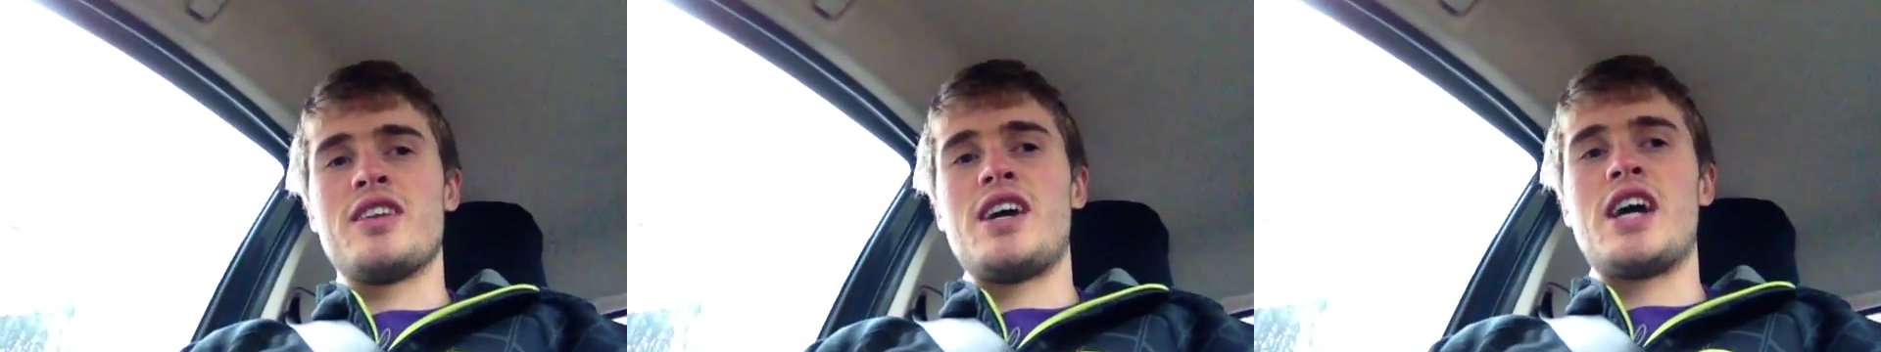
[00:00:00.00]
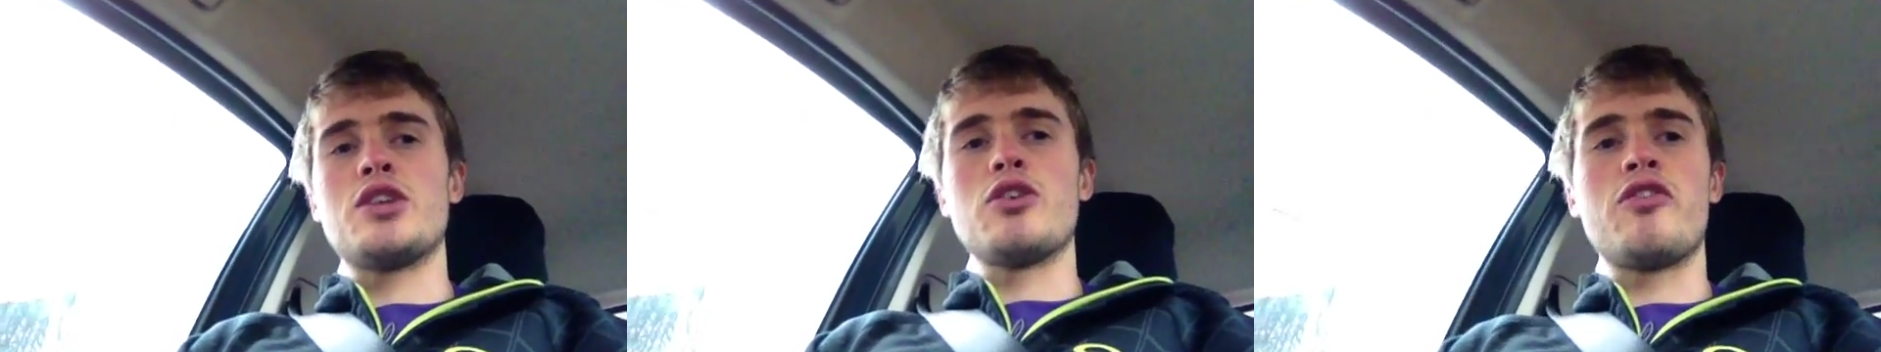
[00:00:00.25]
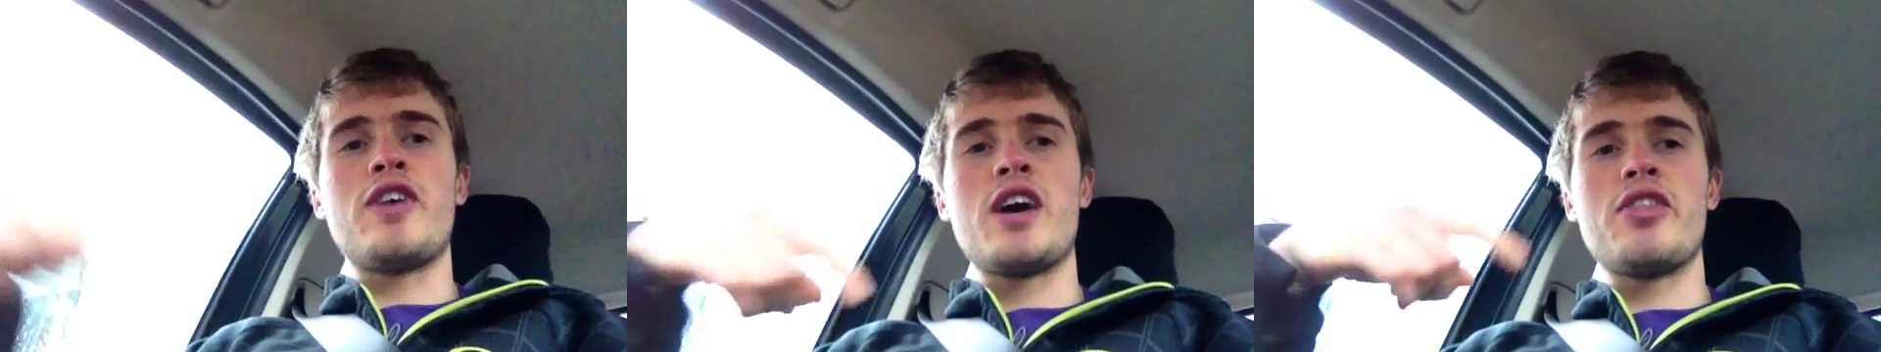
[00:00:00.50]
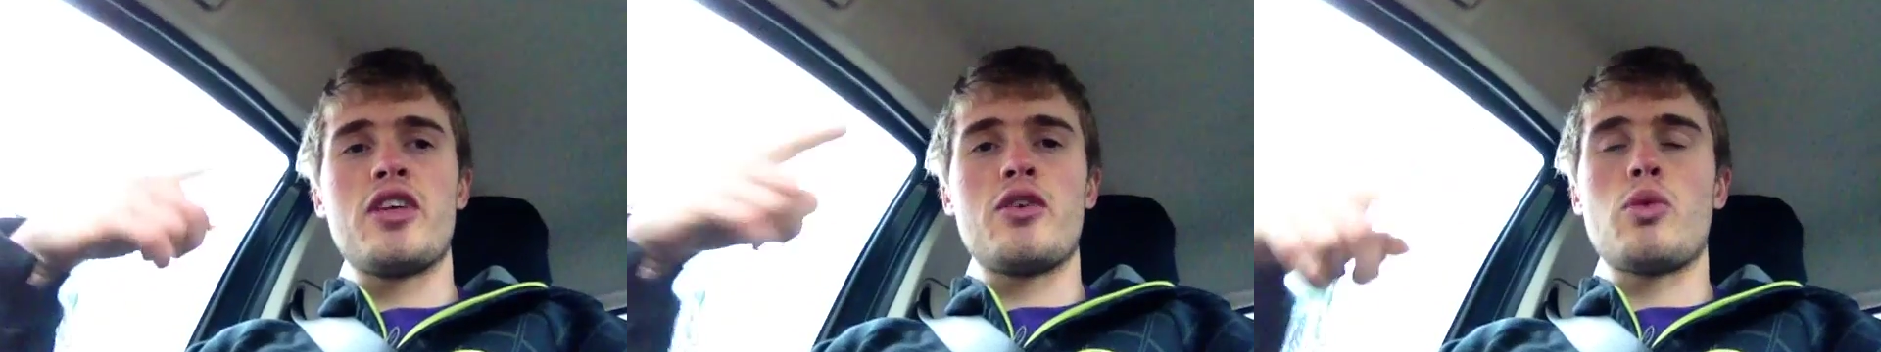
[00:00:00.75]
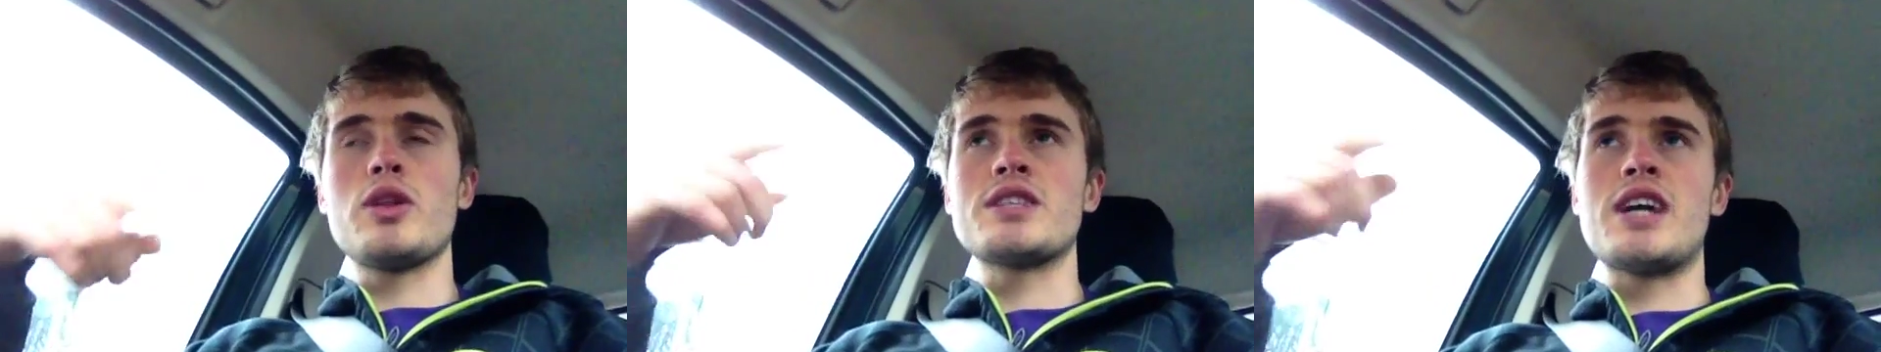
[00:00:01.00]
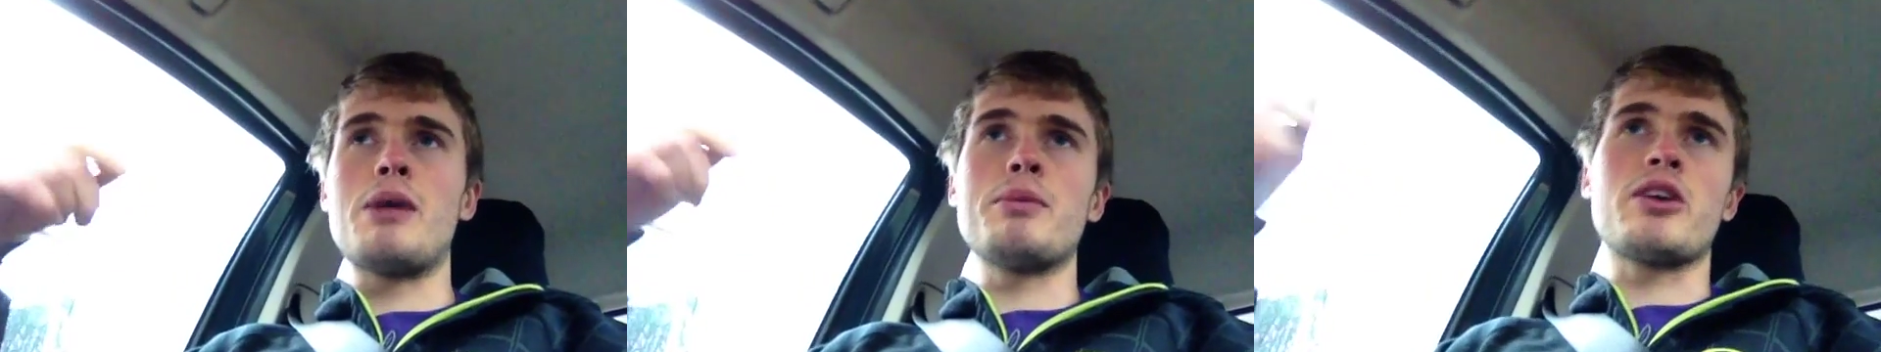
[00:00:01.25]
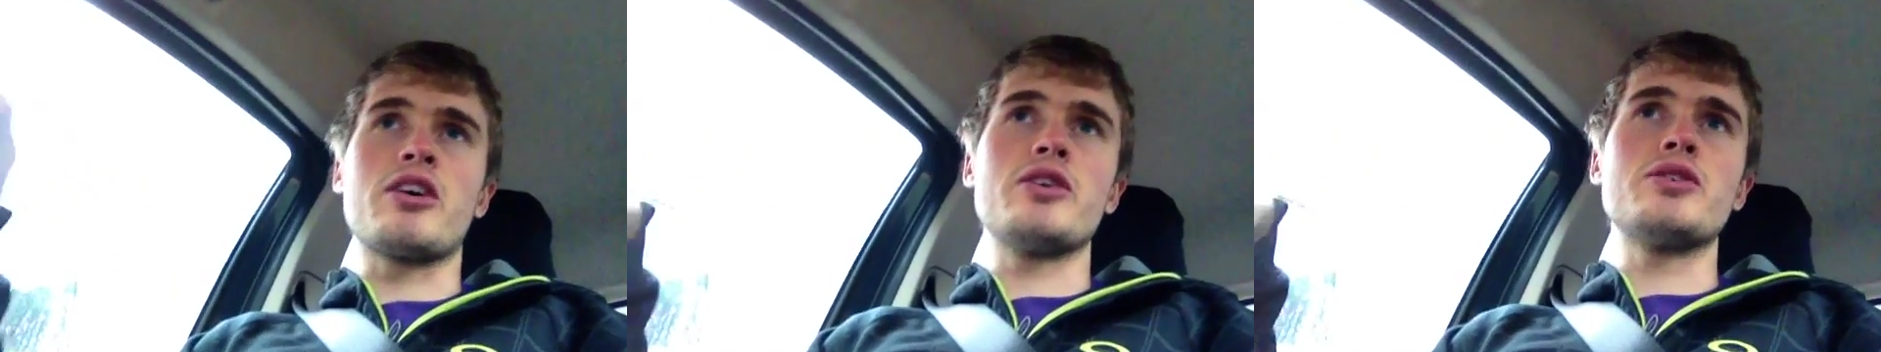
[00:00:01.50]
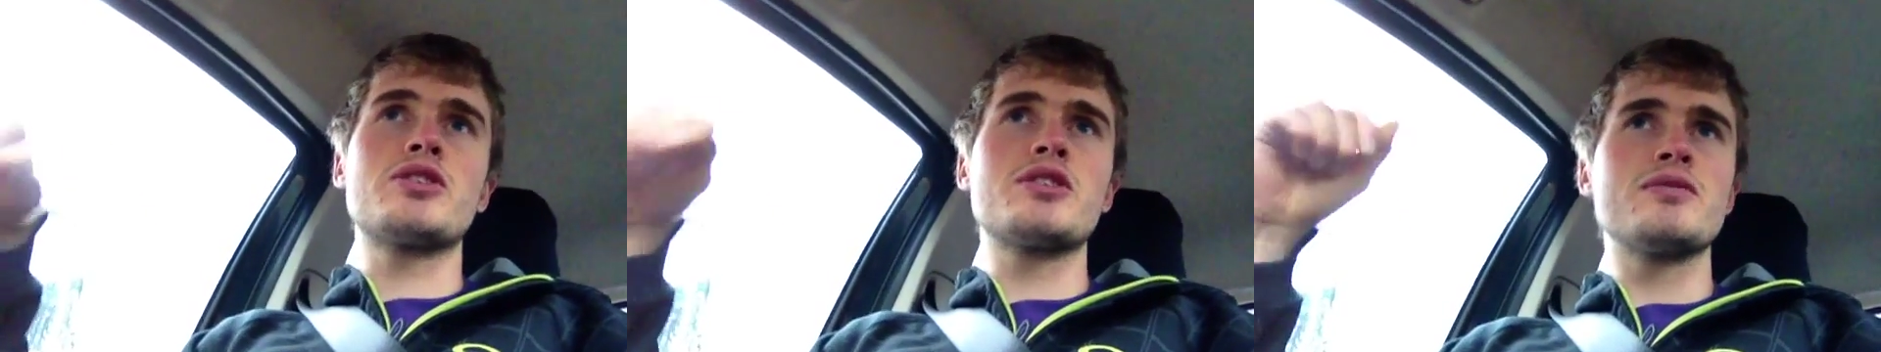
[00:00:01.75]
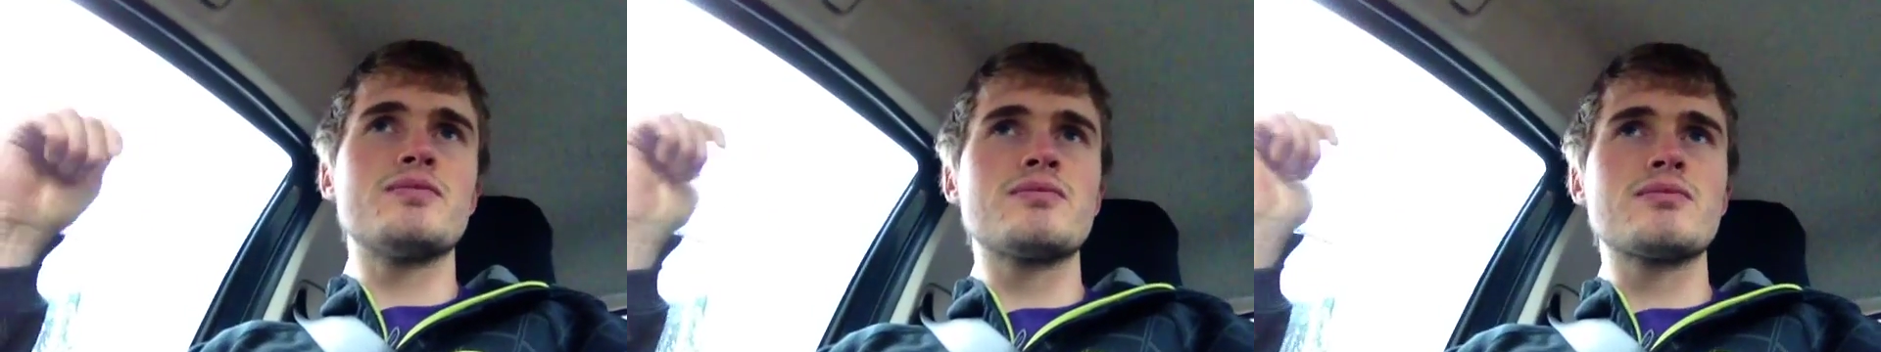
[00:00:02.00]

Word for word: and you'll find that once that habit grows,